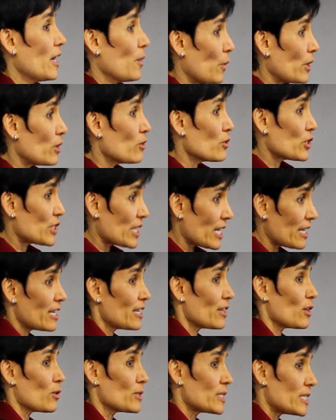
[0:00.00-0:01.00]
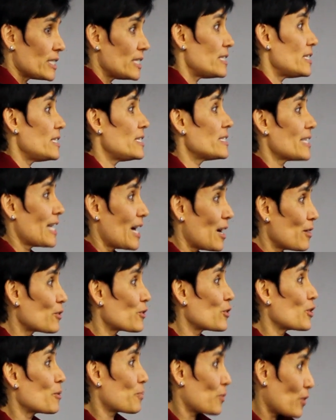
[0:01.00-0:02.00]
When you're sending those CDs out
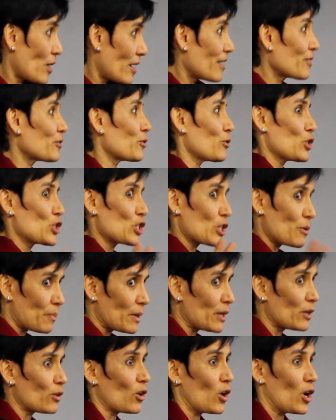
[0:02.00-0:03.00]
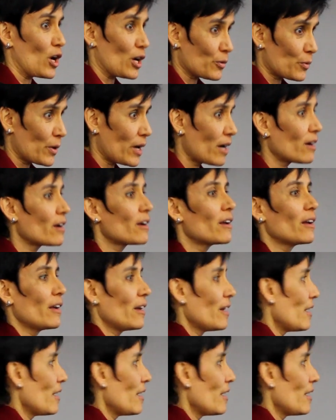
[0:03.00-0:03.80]
or your product or shipping your hardware,